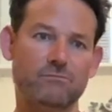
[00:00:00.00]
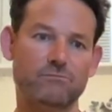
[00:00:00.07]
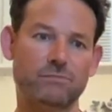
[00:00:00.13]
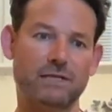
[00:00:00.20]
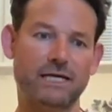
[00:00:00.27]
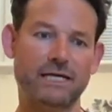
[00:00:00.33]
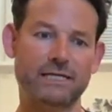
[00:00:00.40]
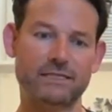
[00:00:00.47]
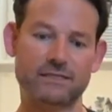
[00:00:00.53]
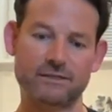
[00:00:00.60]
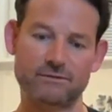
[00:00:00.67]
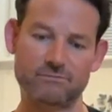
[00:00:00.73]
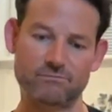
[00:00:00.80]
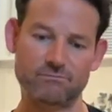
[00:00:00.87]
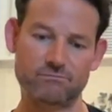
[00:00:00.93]
blade.
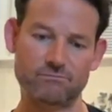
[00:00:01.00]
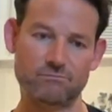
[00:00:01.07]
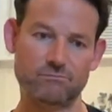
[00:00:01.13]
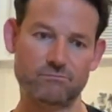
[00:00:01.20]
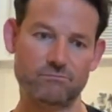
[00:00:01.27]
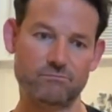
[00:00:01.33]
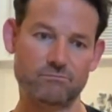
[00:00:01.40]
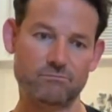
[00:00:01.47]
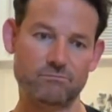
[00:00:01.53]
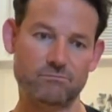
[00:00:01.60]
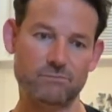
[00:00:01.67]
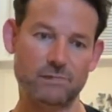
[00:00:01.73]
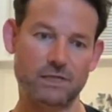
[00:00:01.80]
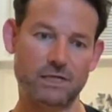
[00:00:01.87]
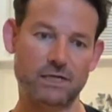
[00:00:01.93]

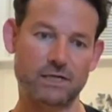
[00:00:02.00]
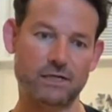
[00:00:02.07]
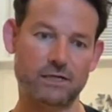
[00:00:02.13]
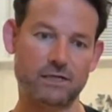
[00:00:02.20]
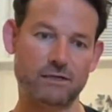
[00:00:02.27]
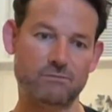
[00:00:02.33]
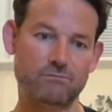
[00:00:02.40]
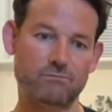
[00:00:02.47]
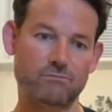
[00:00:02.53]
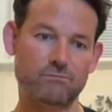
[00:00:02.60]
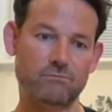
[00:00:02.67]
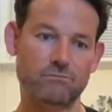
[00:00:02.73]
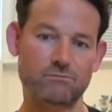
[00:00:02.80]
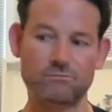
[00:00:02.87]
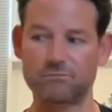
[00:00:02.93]

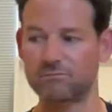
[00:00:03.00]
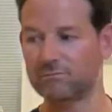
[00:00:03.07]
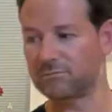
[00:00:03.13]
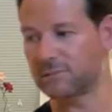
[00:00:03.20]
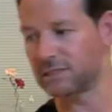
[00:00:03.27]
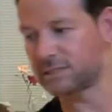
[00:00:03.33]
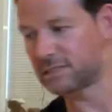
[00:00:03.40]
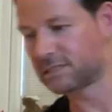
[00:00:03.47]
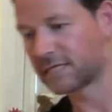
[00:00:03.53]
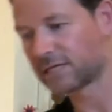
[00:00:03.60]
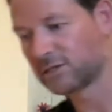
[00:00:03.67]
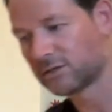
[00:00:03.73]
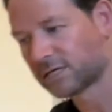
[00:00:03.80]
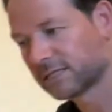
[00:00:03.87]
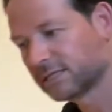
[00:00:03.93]
Let's take a
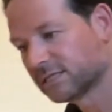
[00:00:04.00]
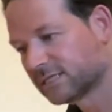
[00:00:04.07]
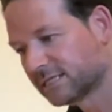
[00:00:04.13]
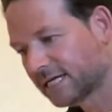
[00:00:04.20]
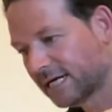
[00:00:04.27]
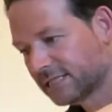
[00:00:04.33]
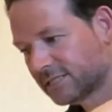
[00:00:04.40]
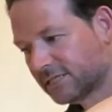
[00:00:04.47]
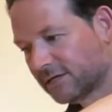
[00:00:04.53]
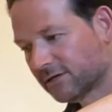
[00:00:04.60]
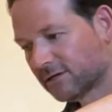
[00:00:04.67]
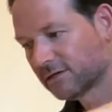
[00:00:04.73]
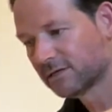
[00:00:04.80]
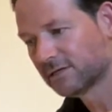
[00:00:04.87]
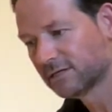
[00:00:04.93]
look at the stats here.
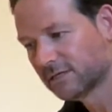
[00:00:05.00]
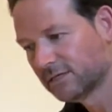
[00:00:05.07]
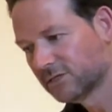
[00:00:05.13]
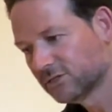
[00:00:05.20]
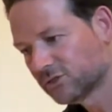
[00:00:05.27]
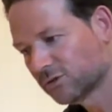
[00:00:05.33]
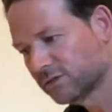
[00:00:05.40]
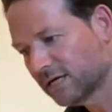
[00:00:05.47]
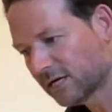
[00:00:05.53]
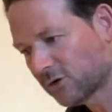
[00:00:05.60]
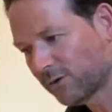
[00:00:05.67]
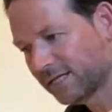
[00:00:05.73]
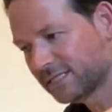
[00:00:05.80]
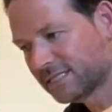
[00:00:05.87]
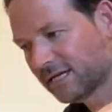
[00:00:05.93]
So not
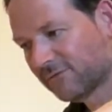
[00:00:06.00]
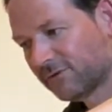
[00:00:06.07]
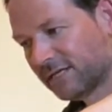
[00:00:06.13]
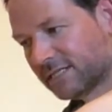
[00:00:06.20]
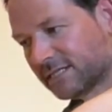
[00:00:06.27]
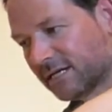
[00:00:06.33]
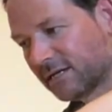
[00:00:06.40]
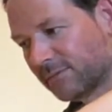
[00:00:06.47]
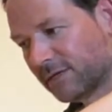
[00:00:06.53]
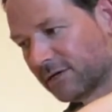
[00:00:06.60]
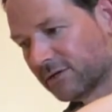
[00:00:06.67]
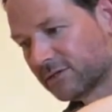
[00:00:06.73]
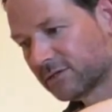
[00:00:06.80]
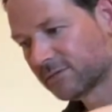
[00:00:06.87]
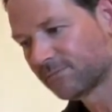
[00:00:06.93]
quite 70
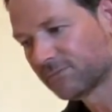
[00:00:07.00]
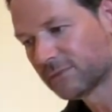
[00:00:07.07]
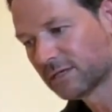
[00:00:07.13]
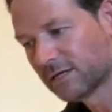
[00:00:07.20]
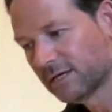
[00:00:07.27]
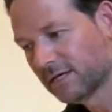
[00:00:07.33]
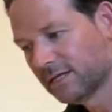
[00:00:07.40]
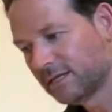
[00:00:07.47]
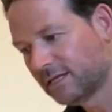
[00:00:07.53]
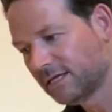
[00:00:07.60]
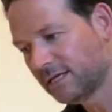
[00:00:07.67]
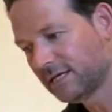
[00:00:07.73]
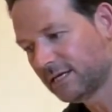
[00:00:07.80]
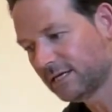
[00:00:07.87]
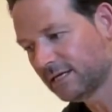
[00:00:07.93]
centimeters.
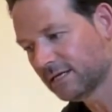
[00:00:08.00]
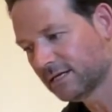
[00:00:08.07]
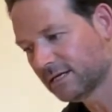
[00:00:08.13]
The